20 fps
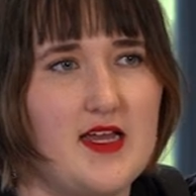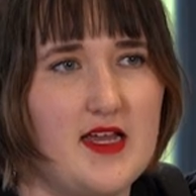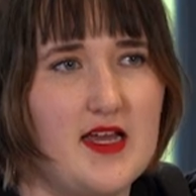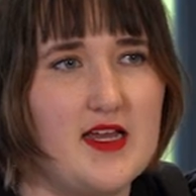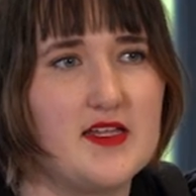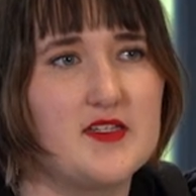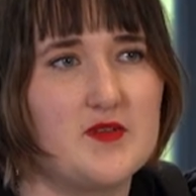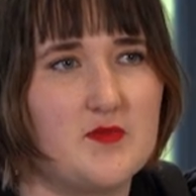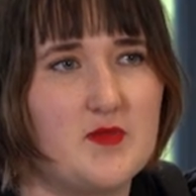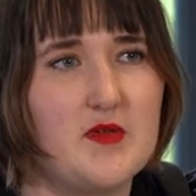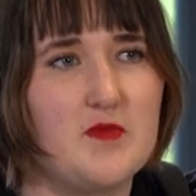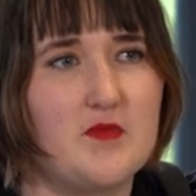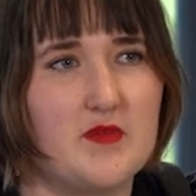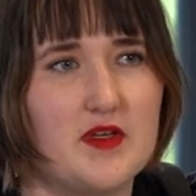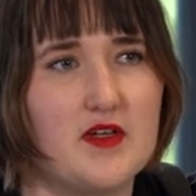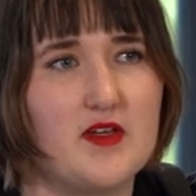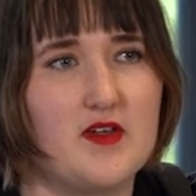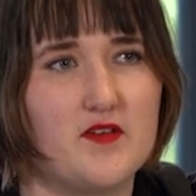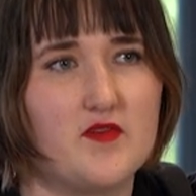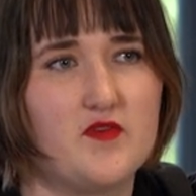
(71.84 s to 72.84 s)
As a
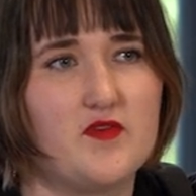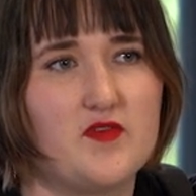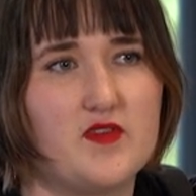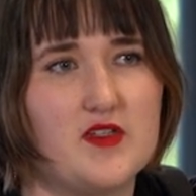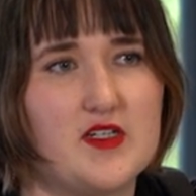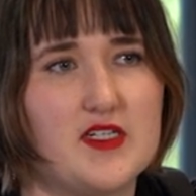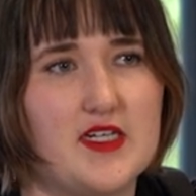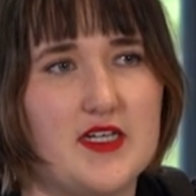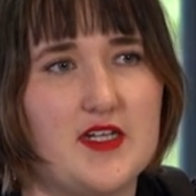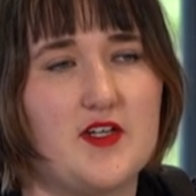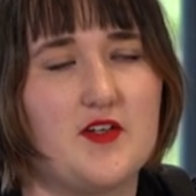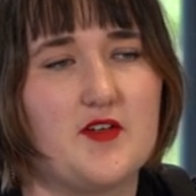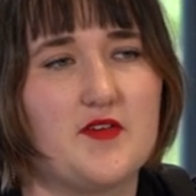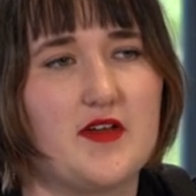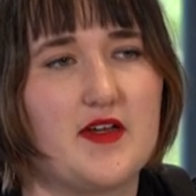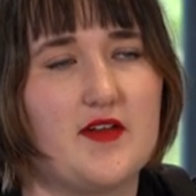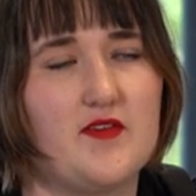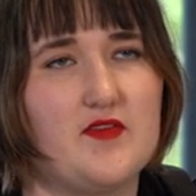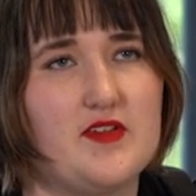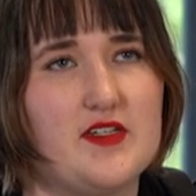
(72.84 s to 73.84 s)
member of the TU,
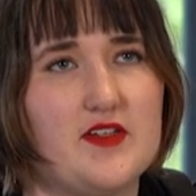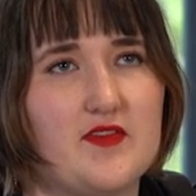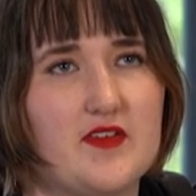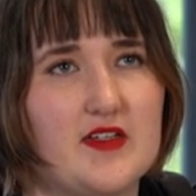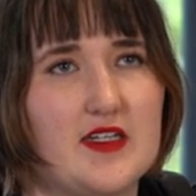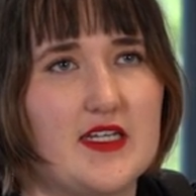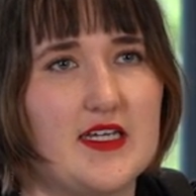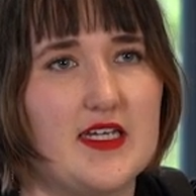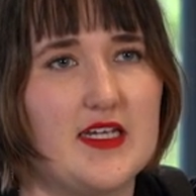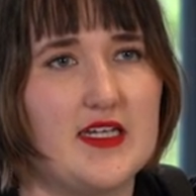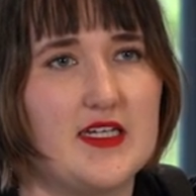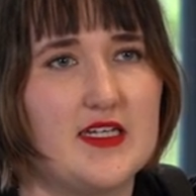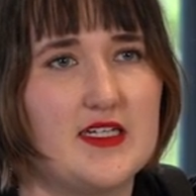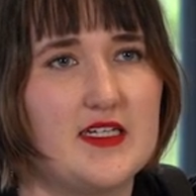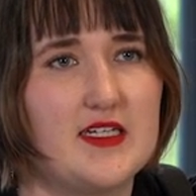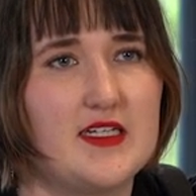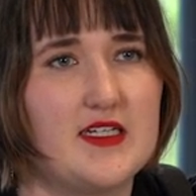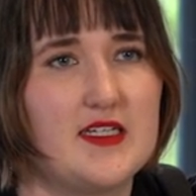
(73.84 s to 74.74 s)
I've definitely